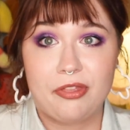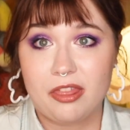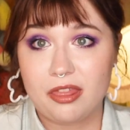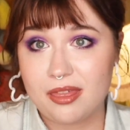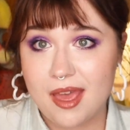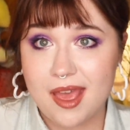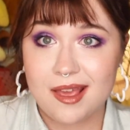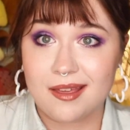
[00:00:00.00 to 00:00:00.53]

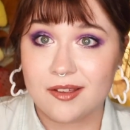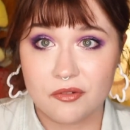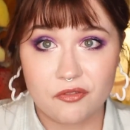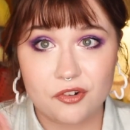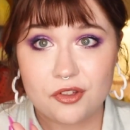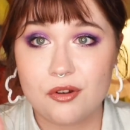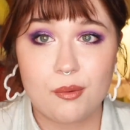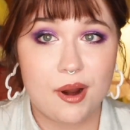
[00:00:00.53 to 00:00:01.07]
thing
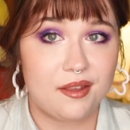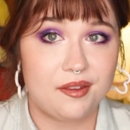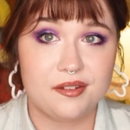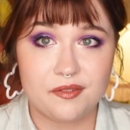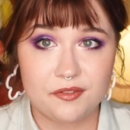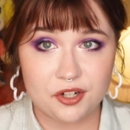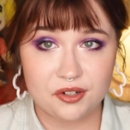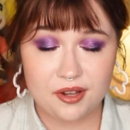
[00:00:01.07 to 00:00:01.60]
for the
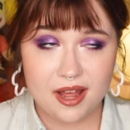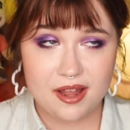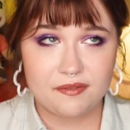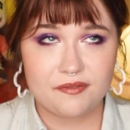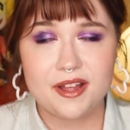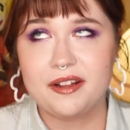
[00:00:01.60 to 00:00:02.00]
rest of your life.